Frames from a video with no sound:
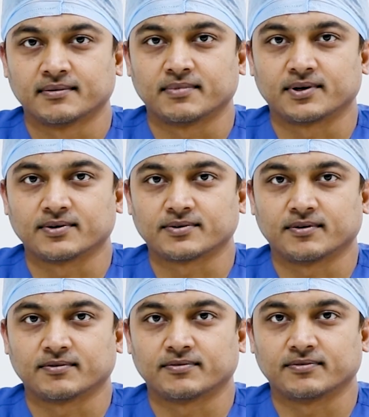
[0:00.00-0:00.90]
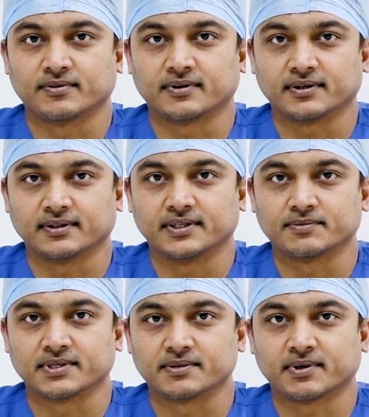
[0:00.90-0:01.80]
because of
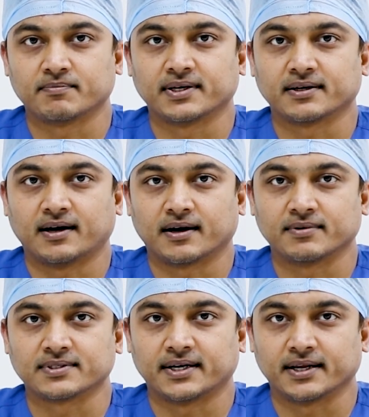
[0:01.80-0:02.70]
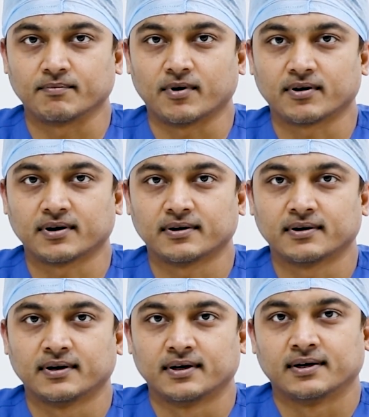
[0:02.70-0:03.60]
the specimen being harvested en bloc.
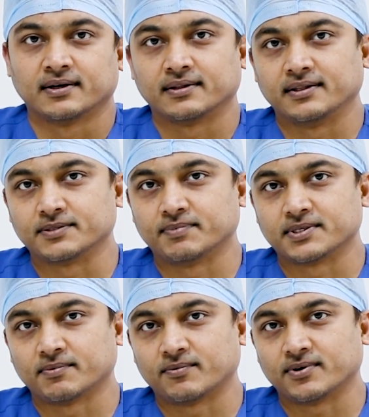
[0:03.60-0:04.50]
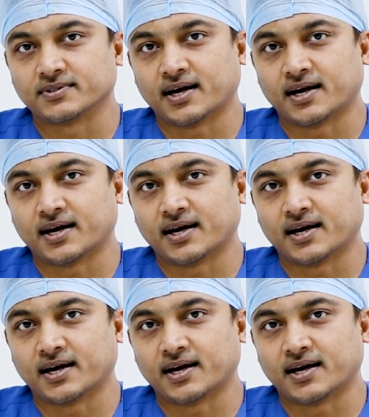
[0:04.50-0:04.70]
The specimen was